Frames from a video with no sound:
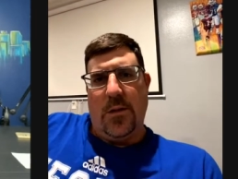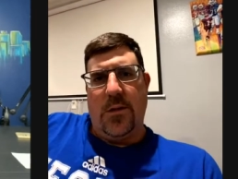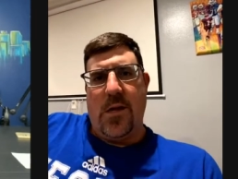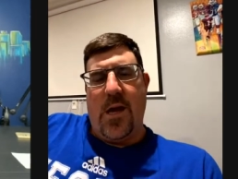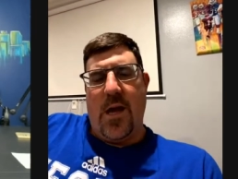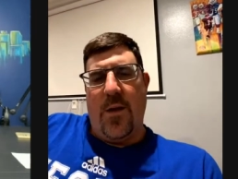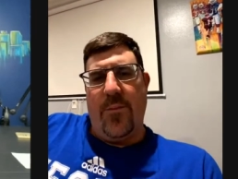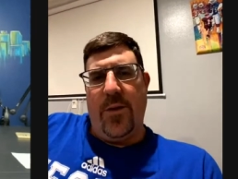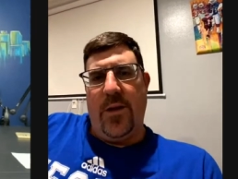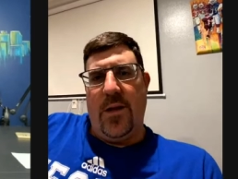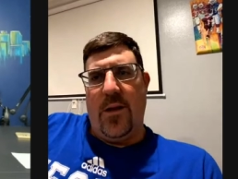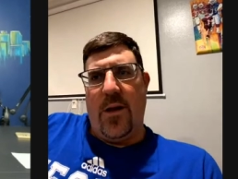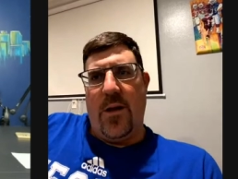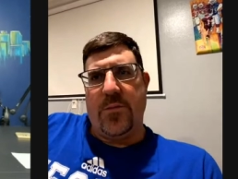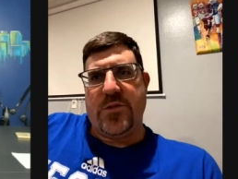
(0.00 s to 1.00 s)
Yeah, I mean,
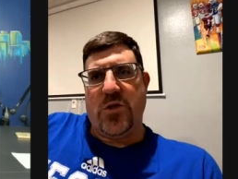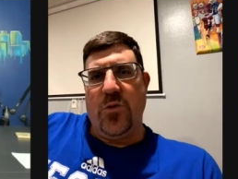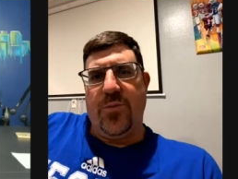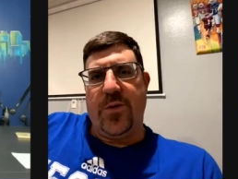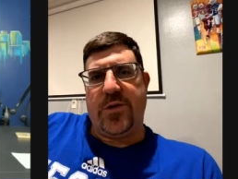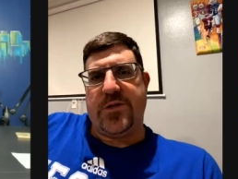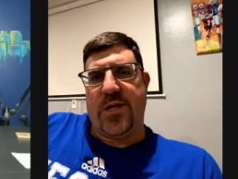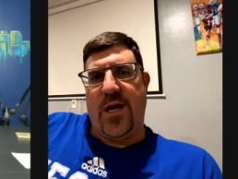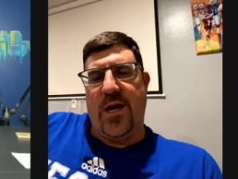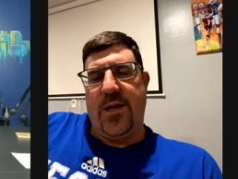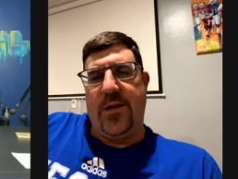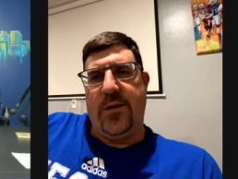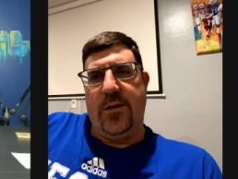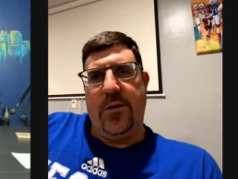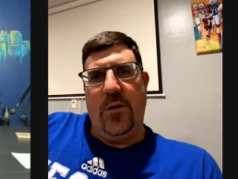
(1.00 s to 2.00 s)
I, am super
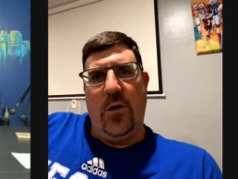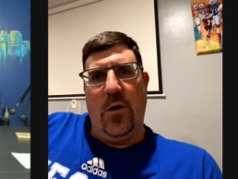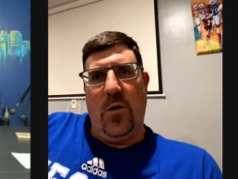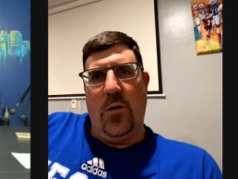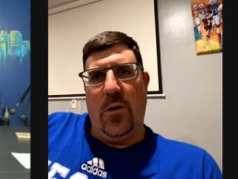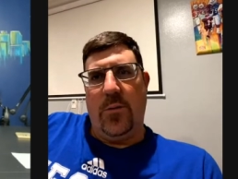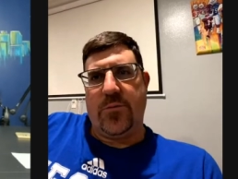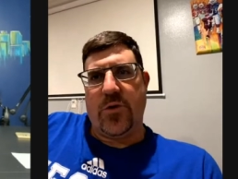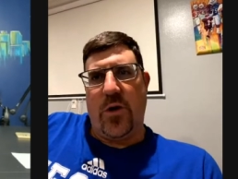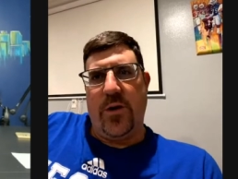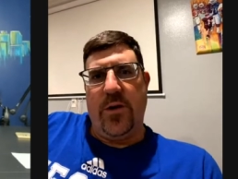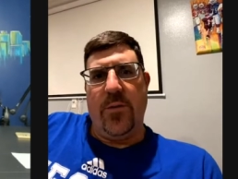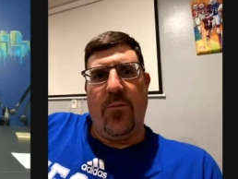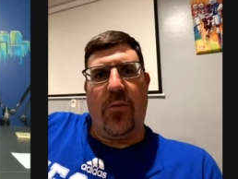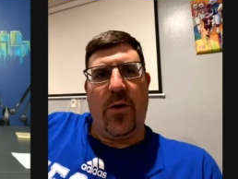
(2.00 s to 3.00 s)
excited. You know, I'm
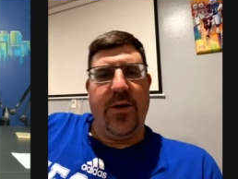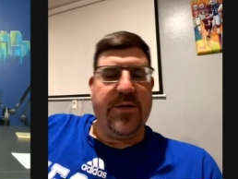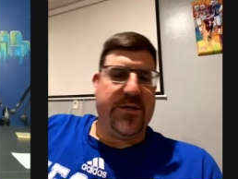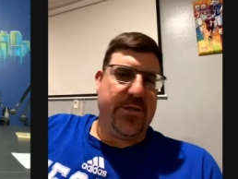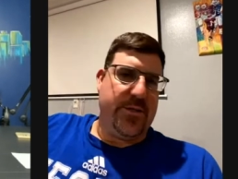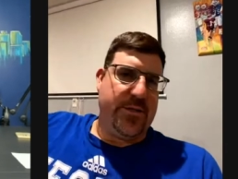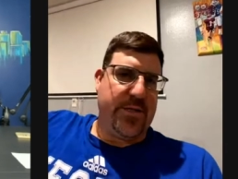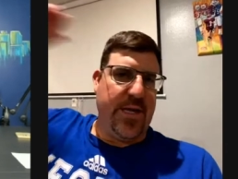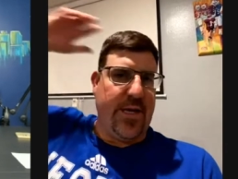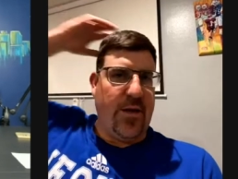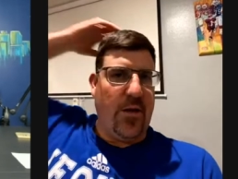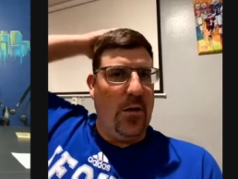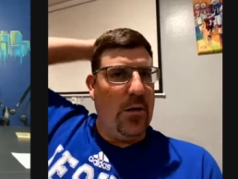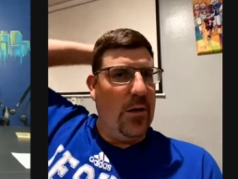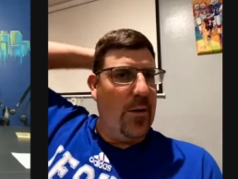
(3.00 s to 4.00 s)
trying to embrace it and take it
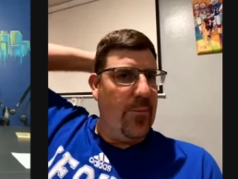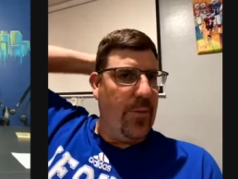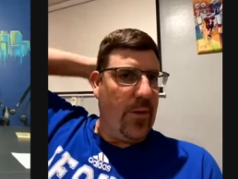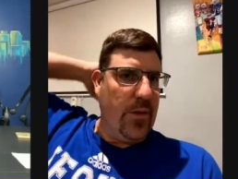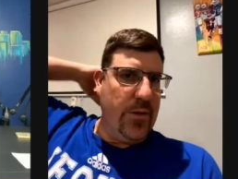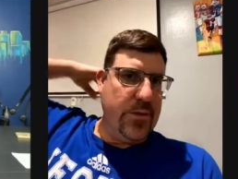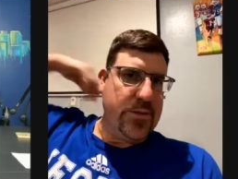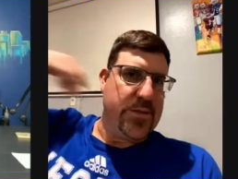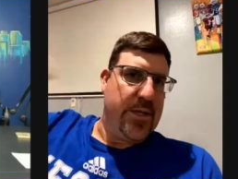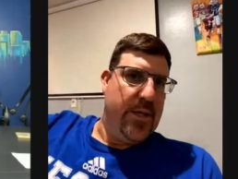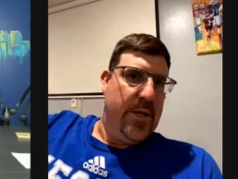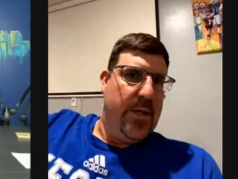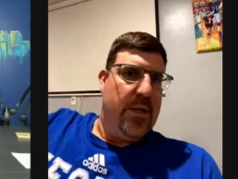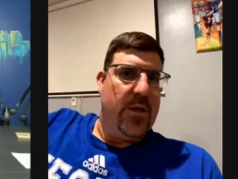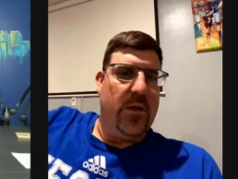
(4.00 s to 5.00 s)
all in because,
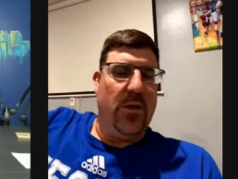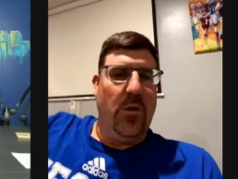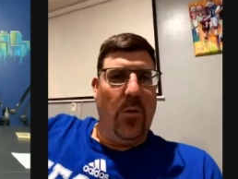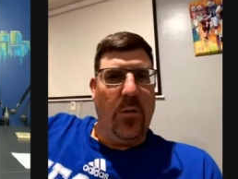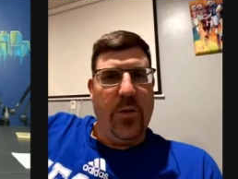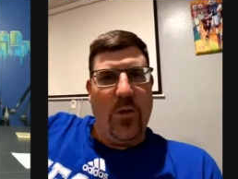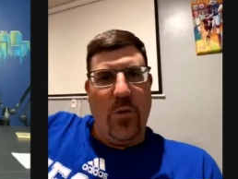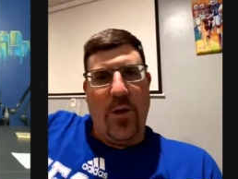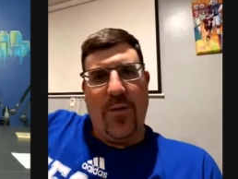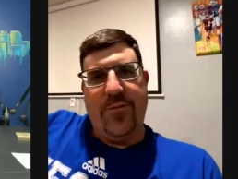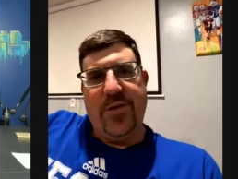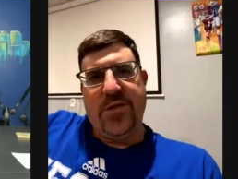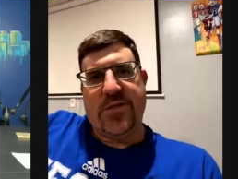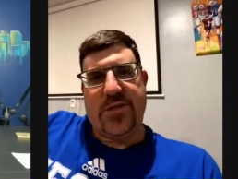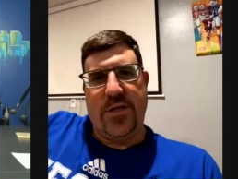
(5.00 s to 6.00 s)
you know, we do
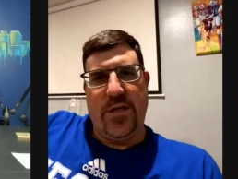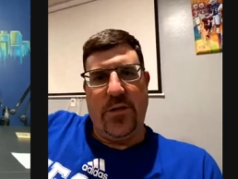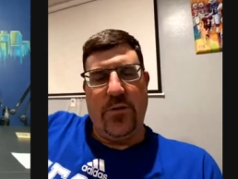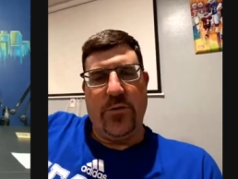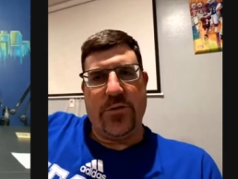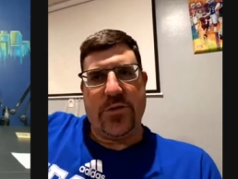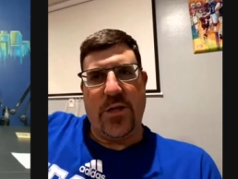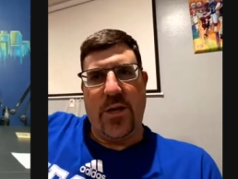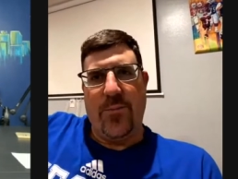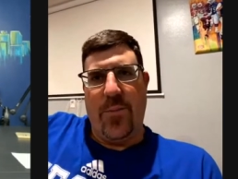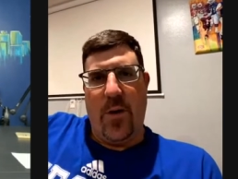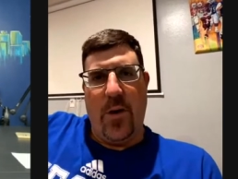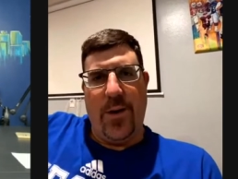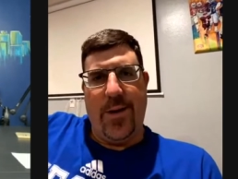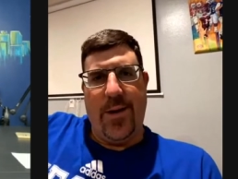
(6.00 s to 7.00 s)
have these seniors and they
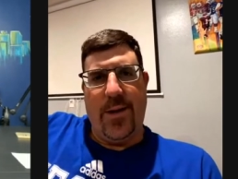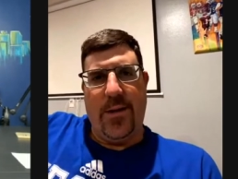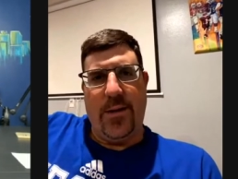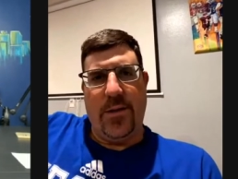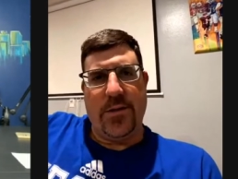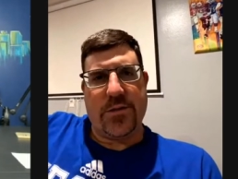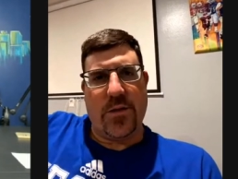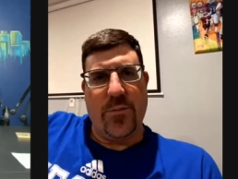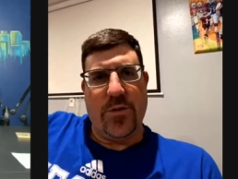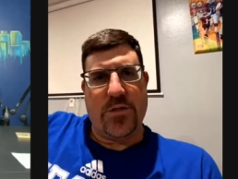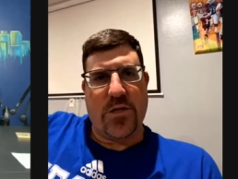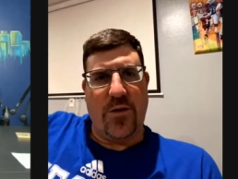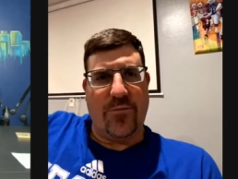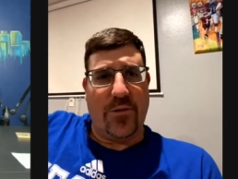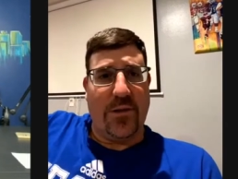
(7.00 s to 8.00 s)
bought in, and it's going to be
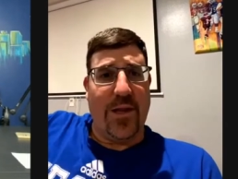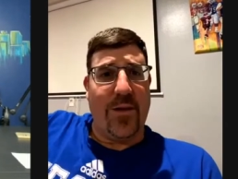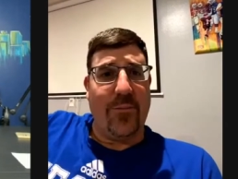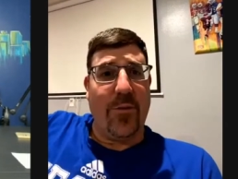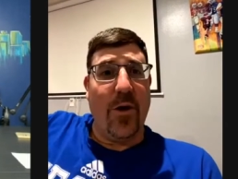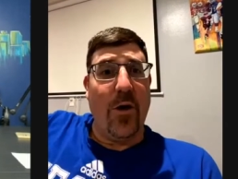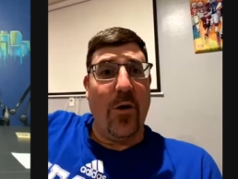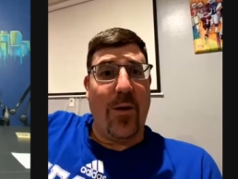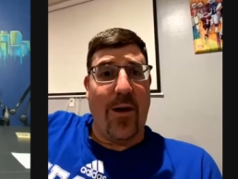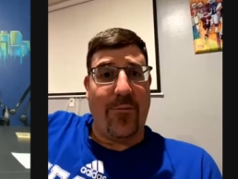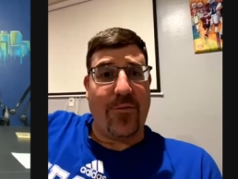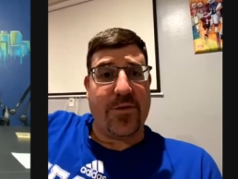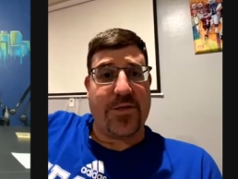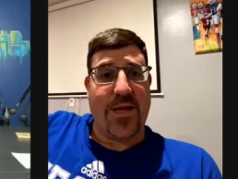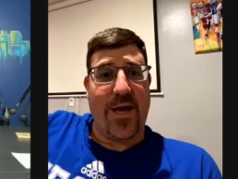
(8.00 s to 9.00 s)
tough to let them go
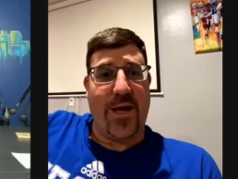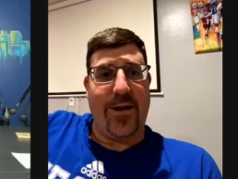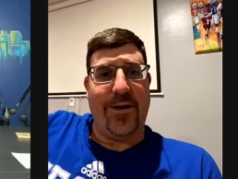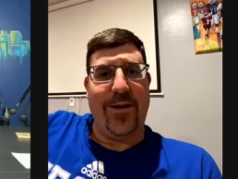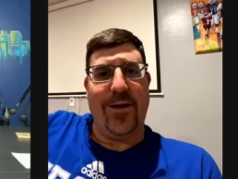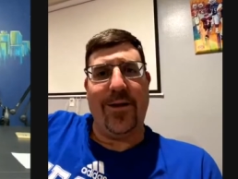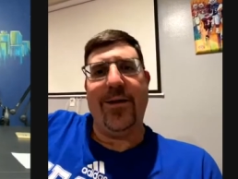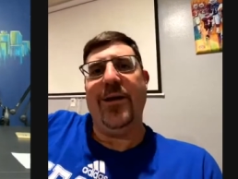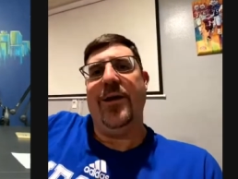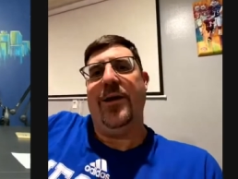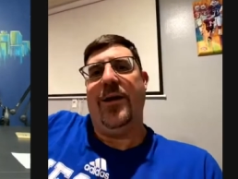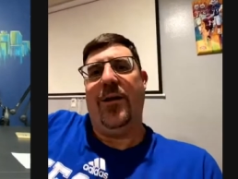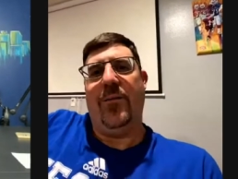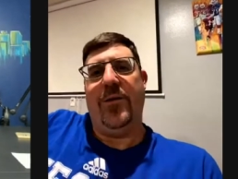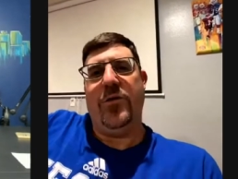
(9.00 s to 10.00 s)
after Saturday.
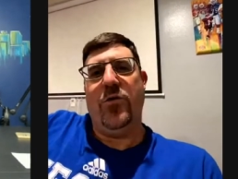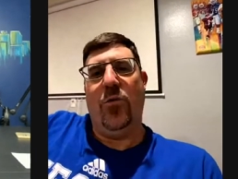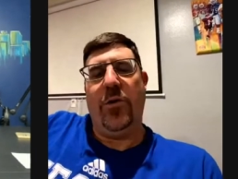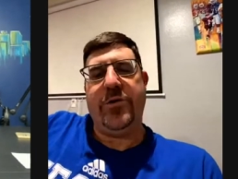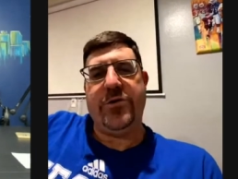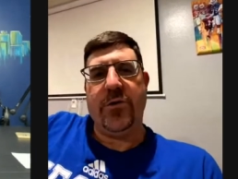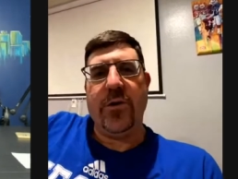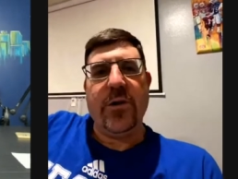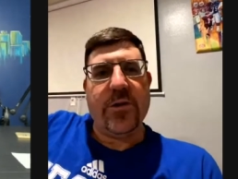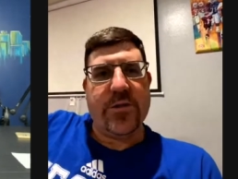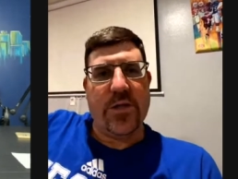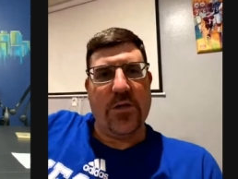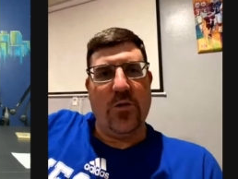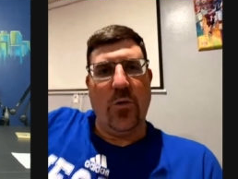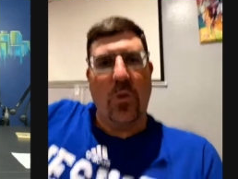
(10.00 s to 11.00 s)
I mean, you wish you can
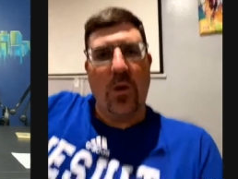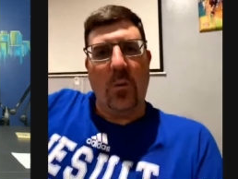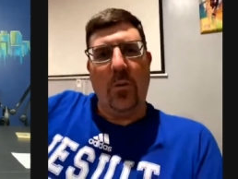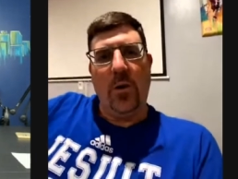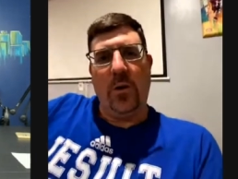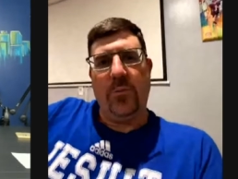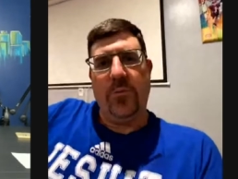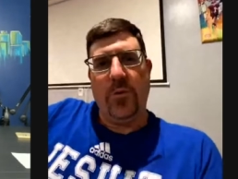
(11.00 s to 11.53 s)
continue on with them.